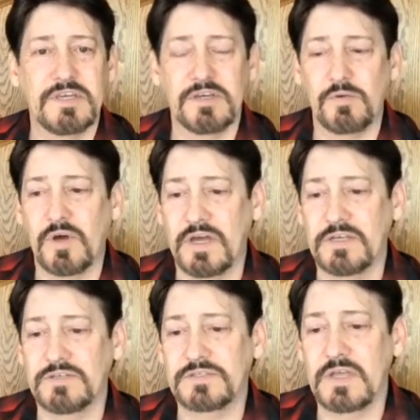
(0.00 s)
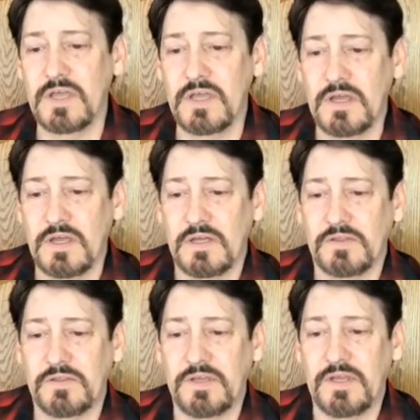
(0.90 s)
it was
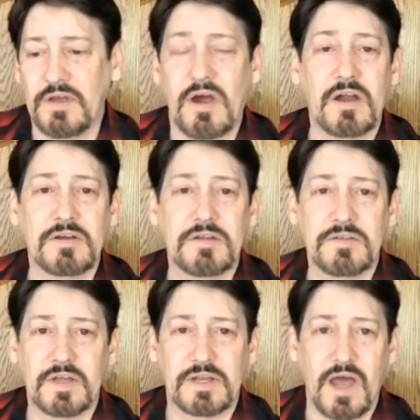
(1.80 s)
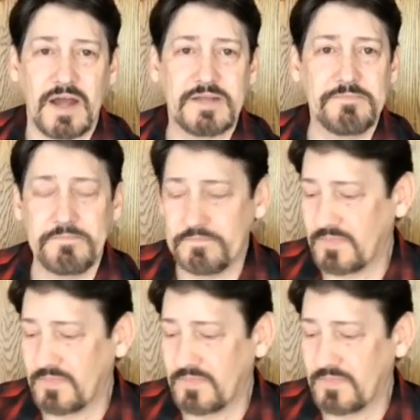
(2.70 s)
the heart that got him,